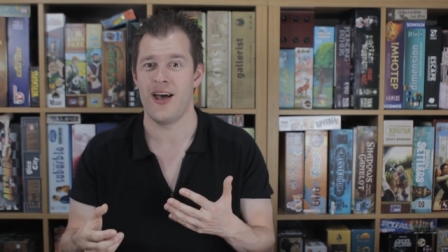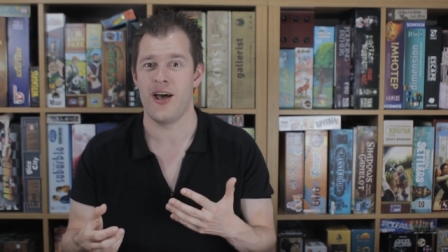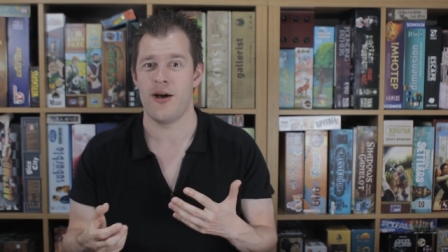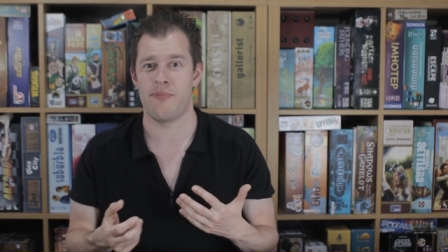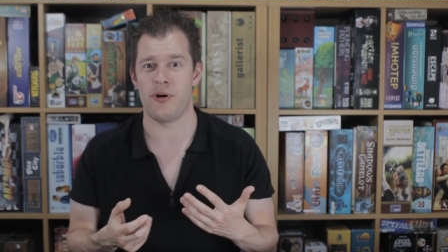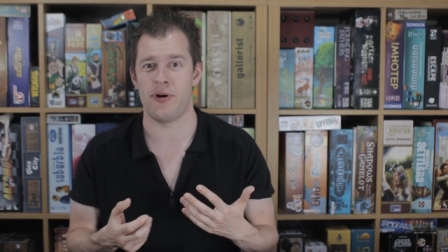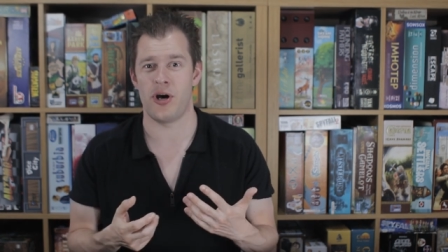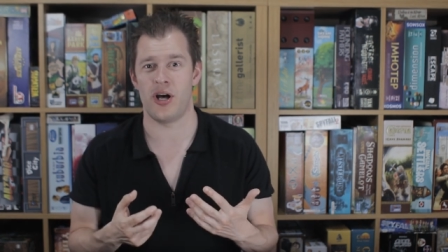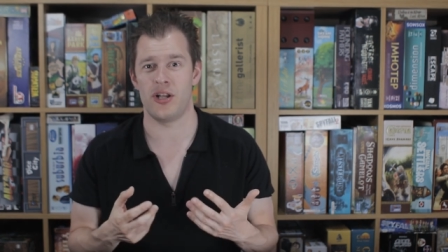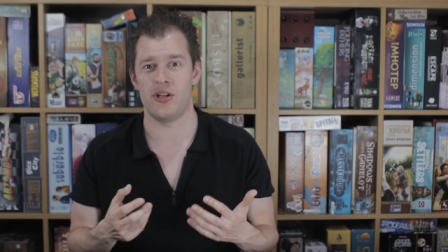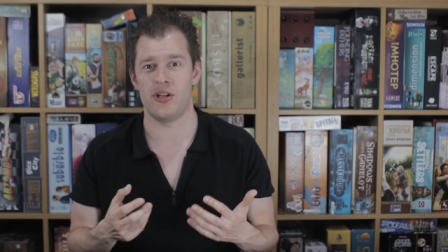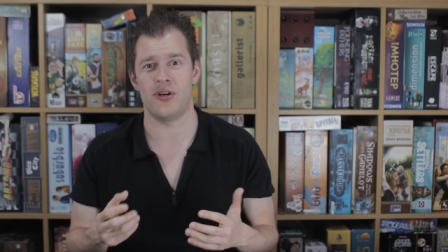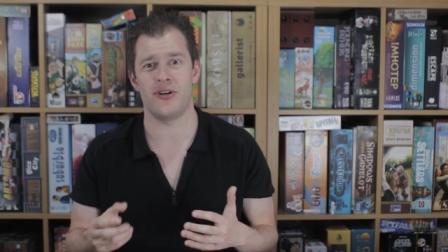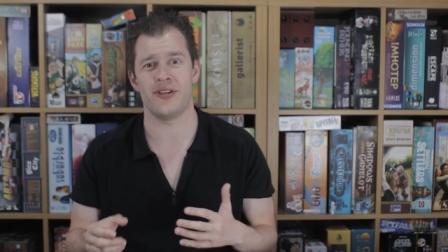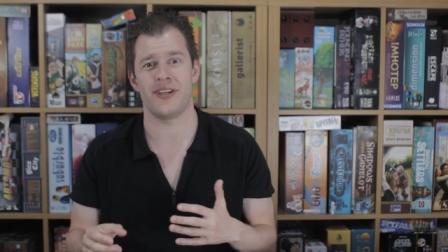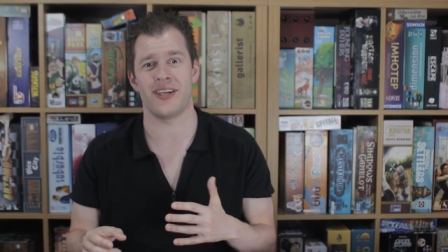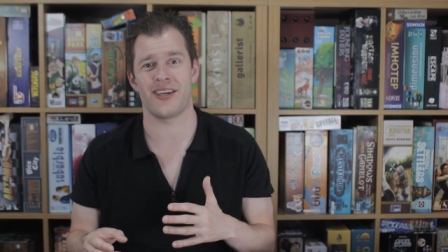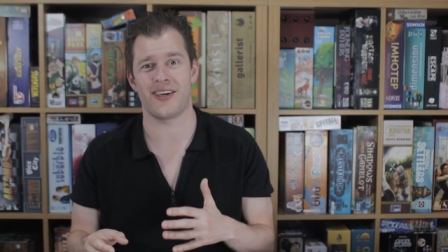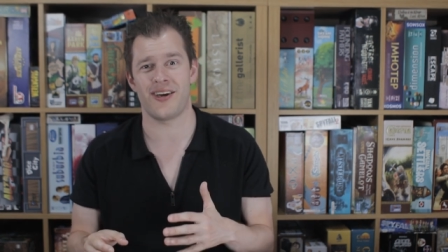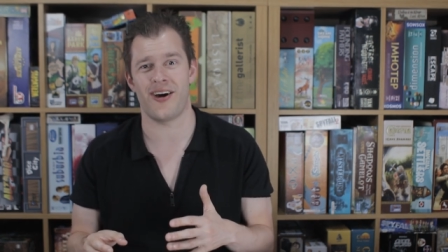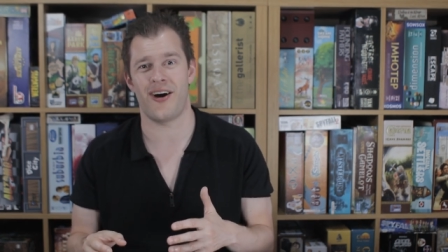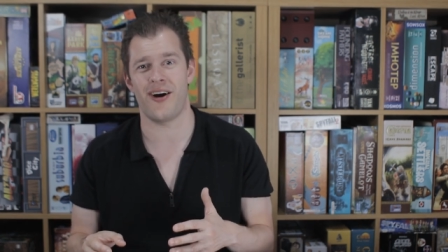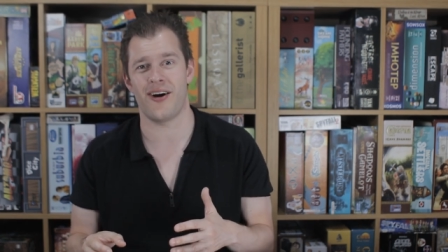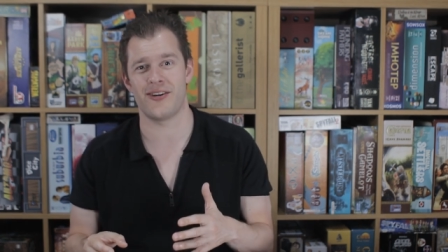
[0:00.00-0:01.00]
but a lot of the
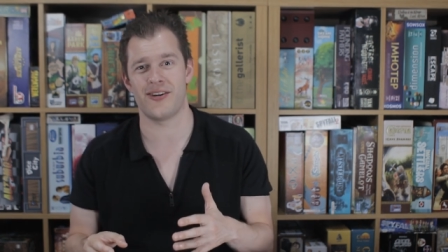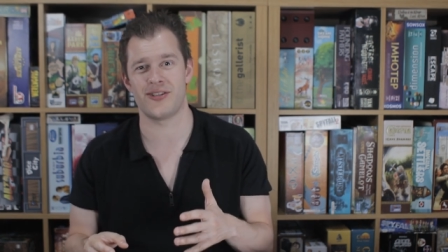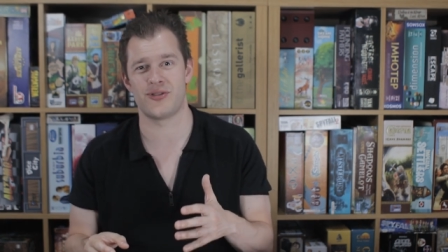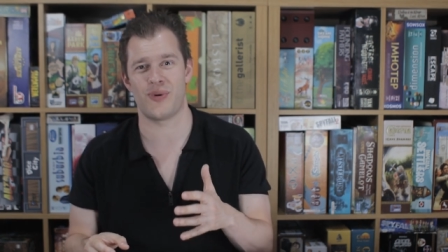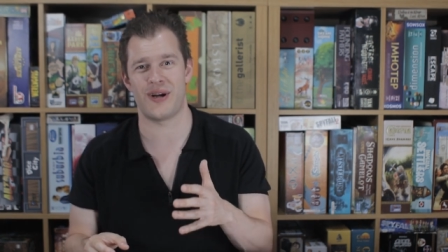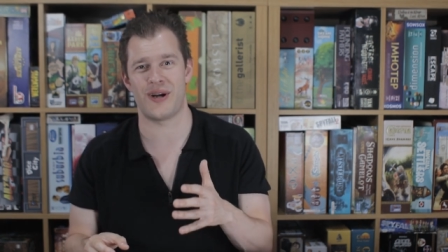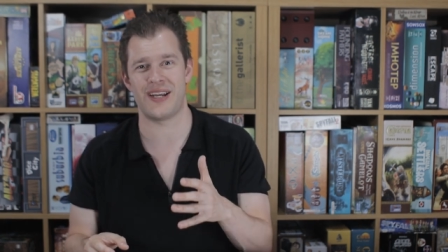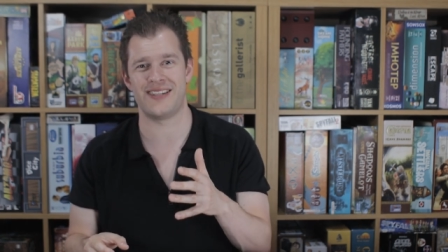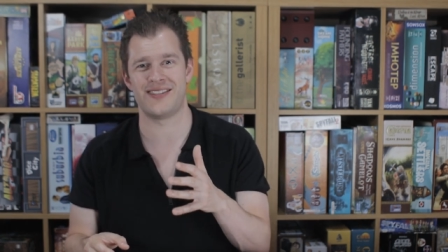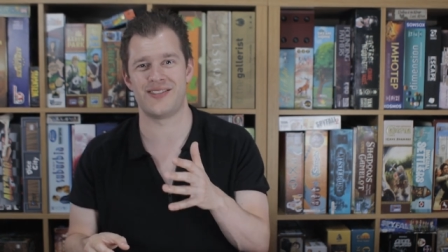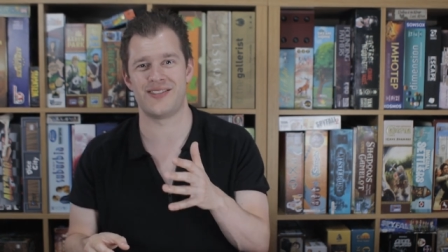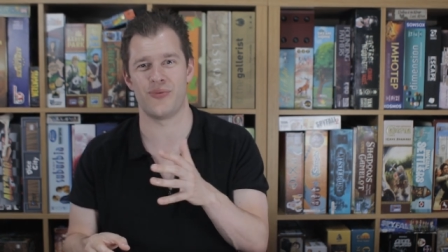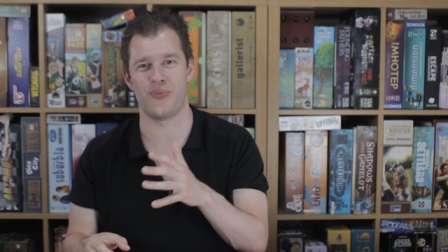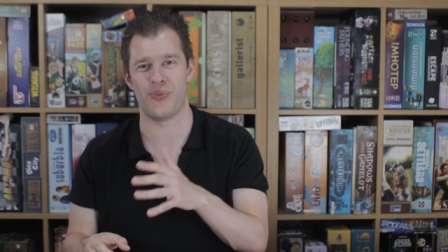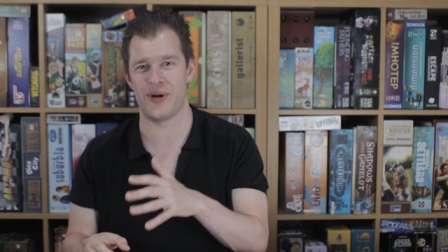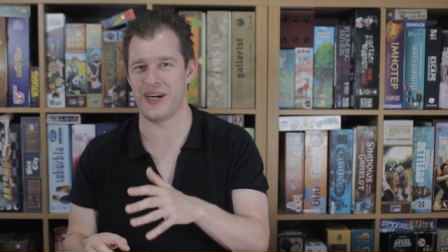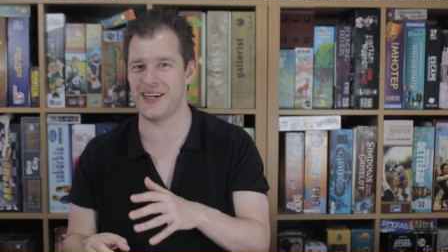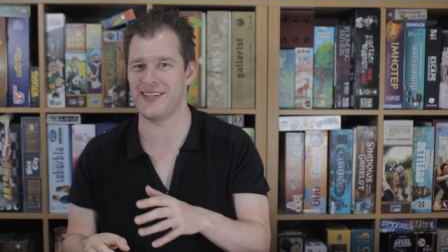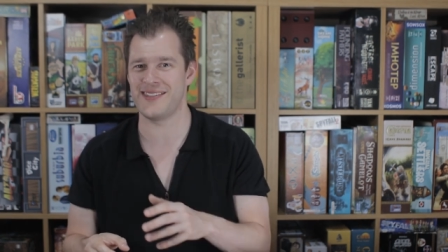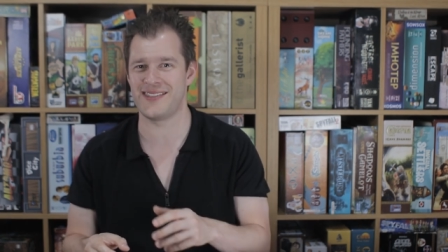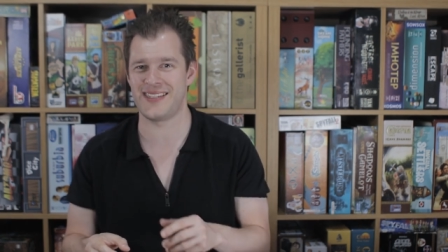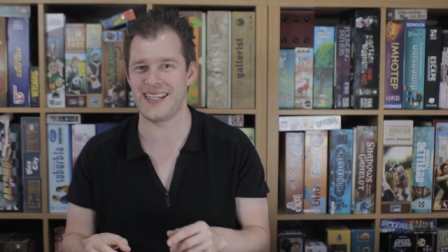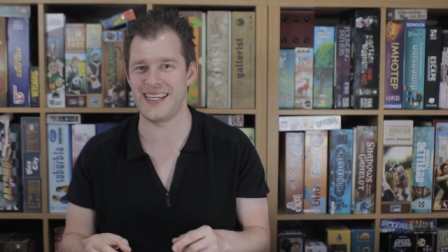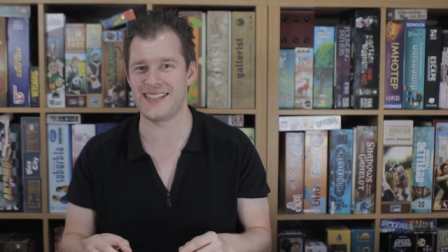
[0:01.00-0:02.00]
cards went into
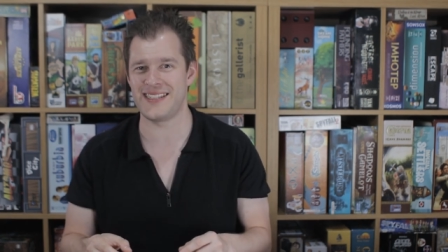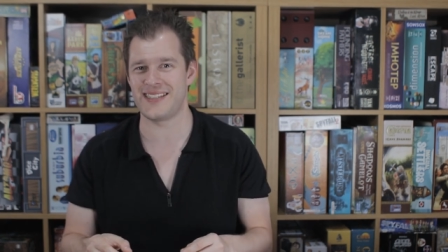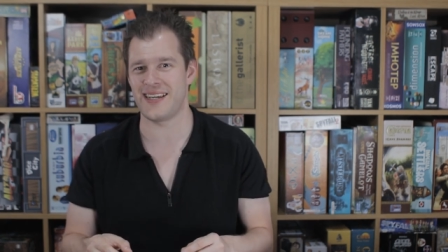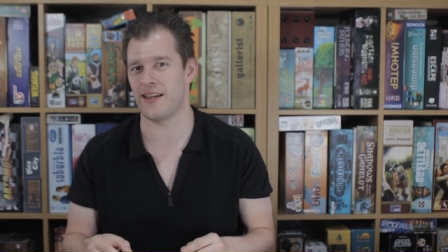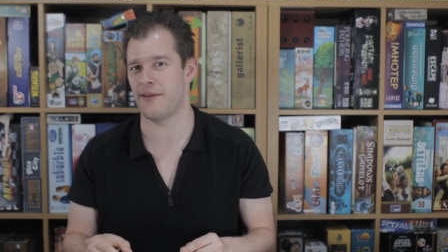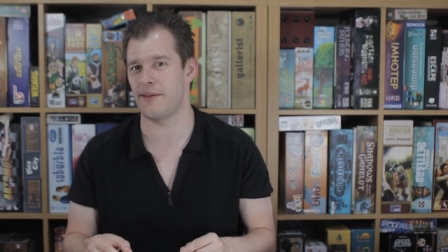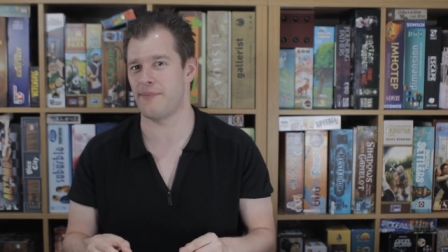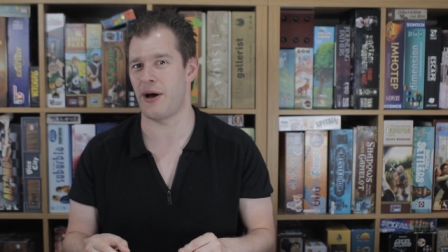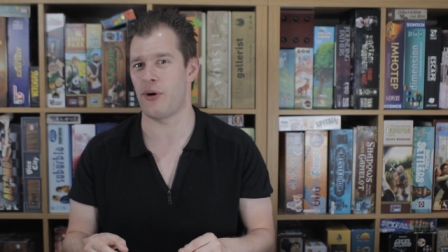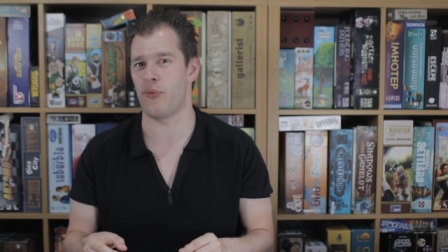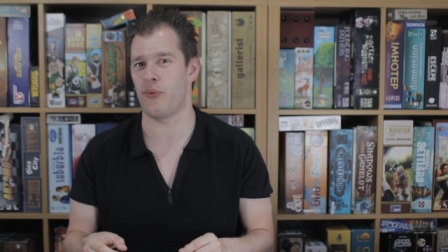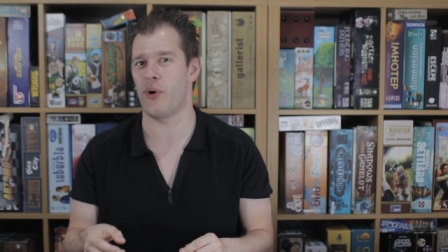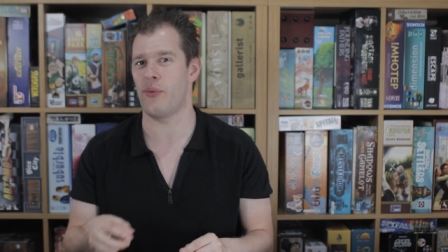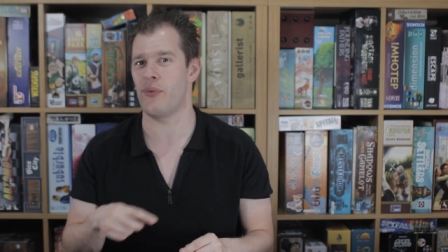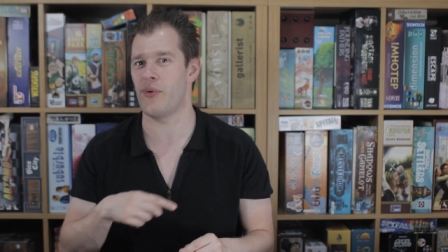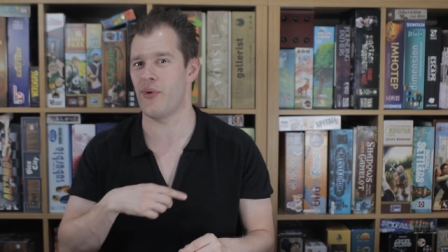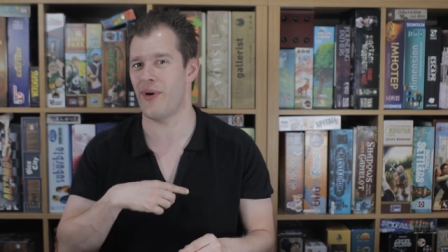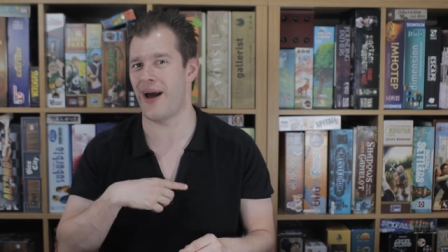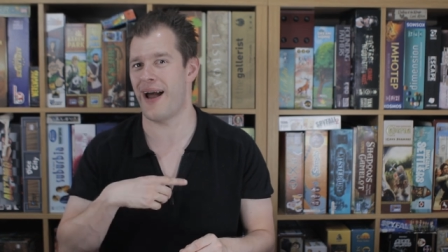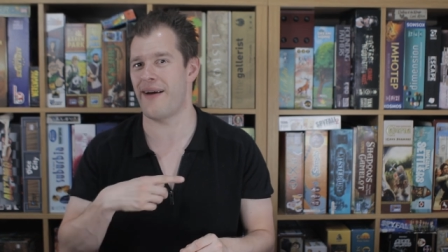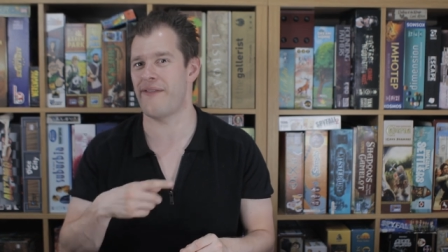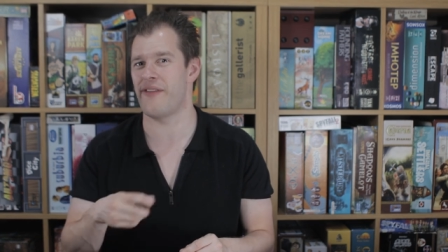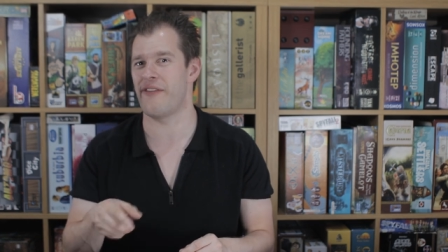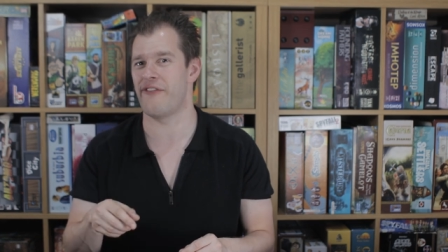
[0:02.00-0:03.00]
weird detail about what we were
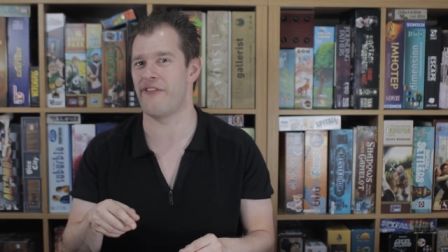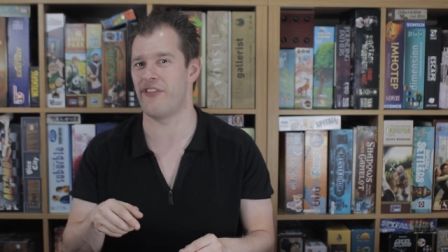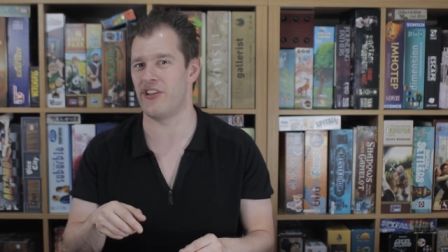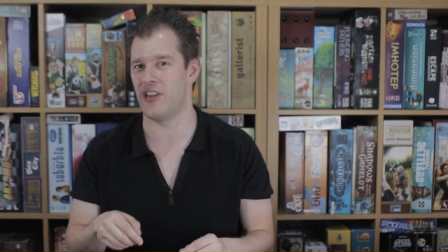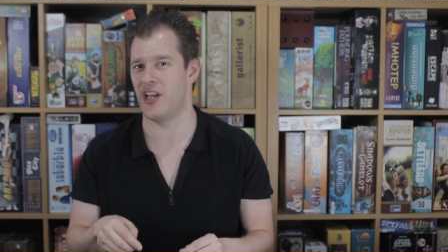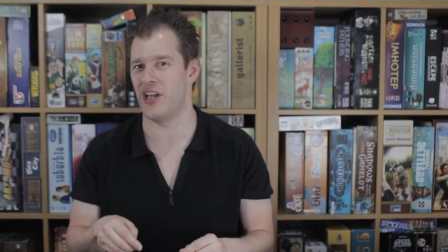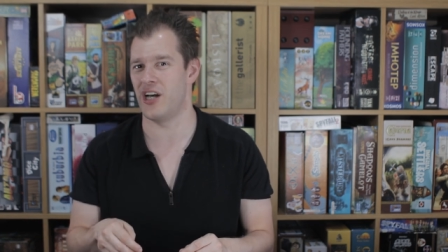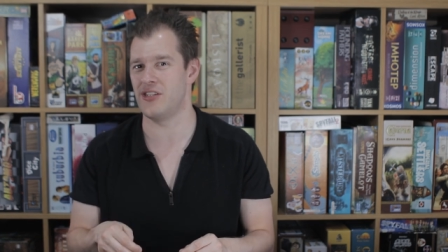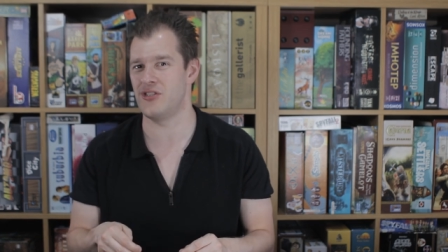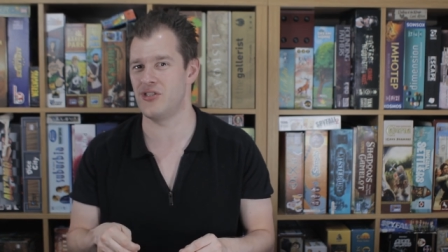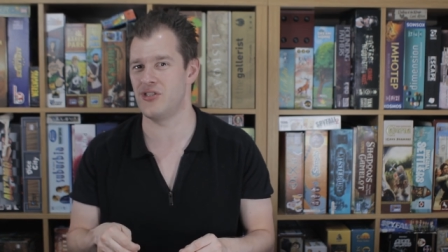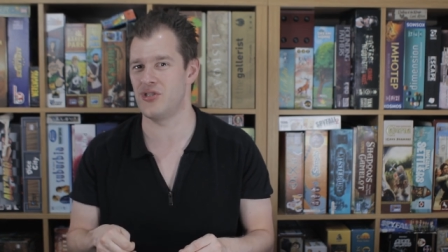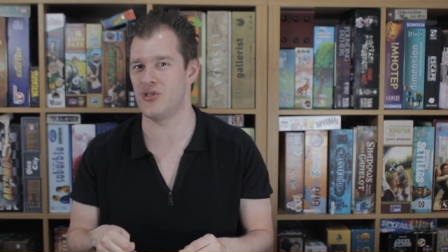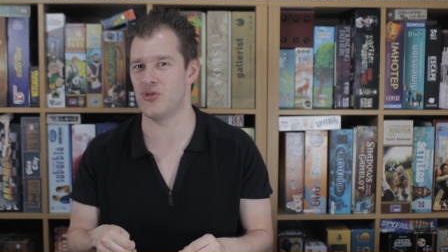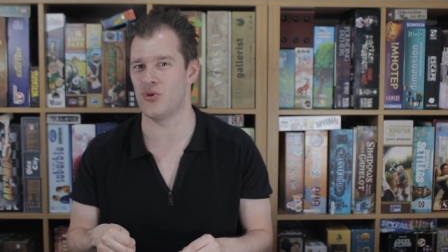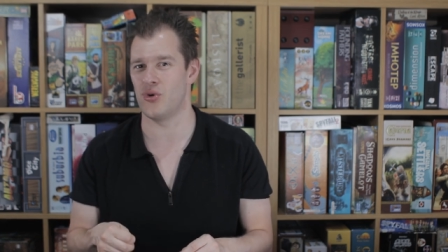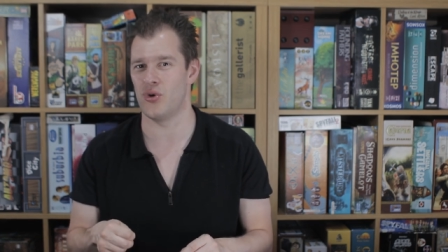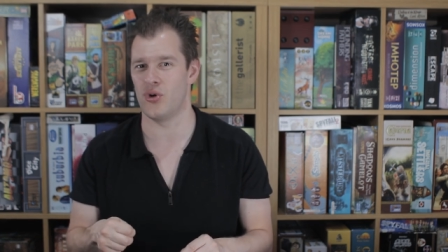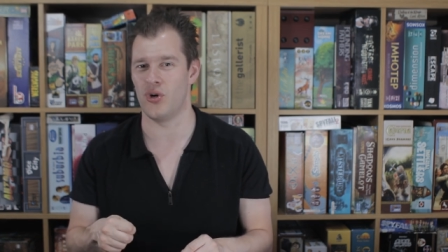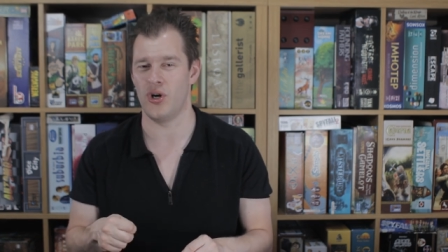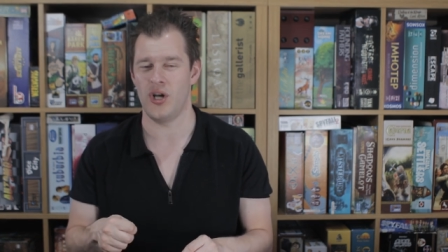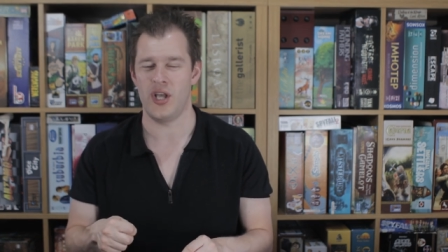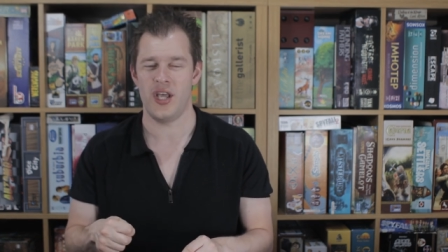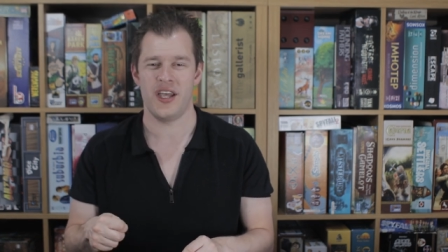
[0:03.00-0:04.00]
having for lunch
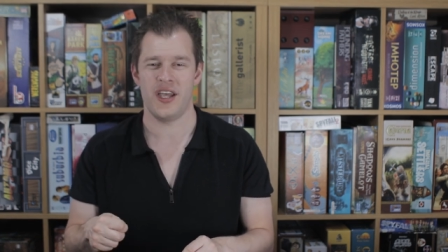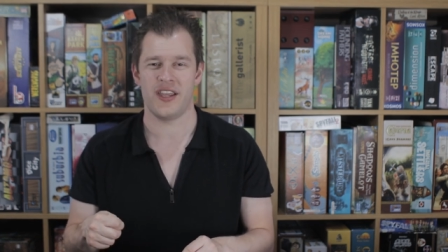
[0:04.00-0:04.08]
or